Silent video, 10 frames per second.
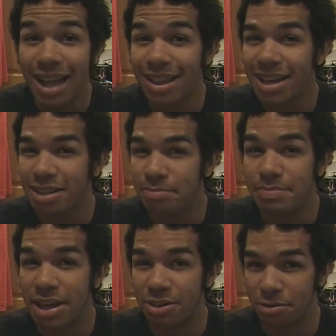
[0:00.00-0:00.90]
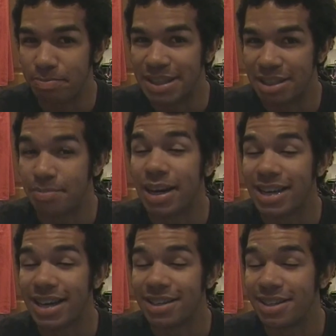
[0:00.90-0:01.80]
I like the make your own pizza
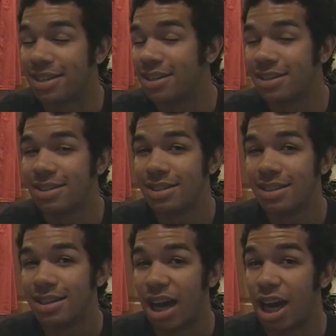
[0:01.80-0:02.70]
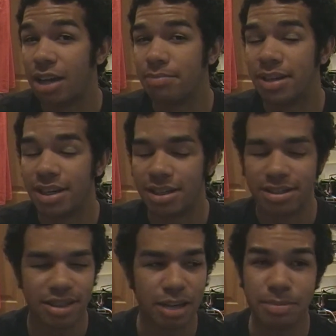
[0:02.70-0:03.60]
pie idea. I'm
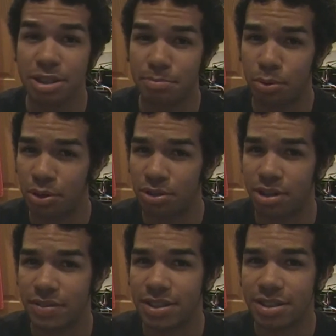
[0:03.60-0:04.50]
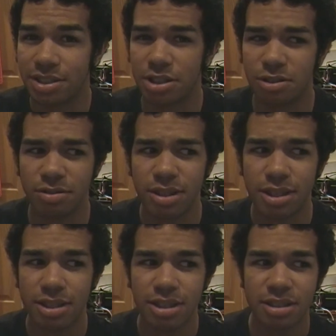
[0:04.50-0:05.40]
uh, I'm a supporter of it. So
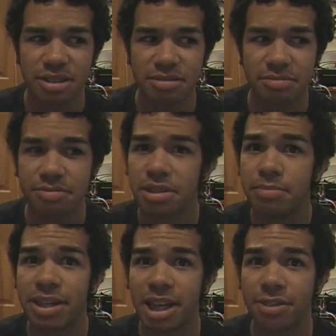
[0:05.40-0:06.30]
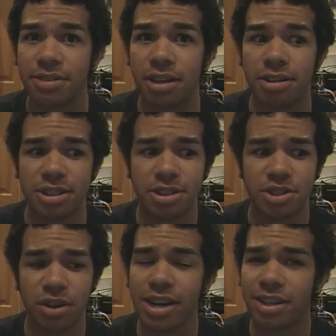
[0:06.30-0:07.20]
somebody out there,
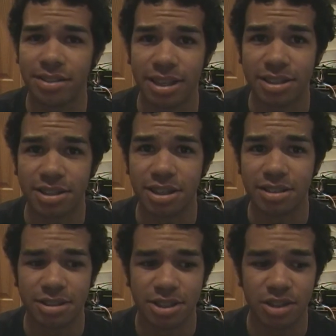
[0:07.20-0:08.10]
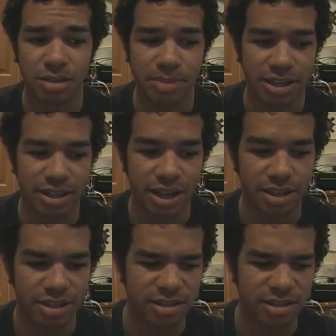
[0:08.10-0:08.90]
let's try and get that done. Let's try and make that.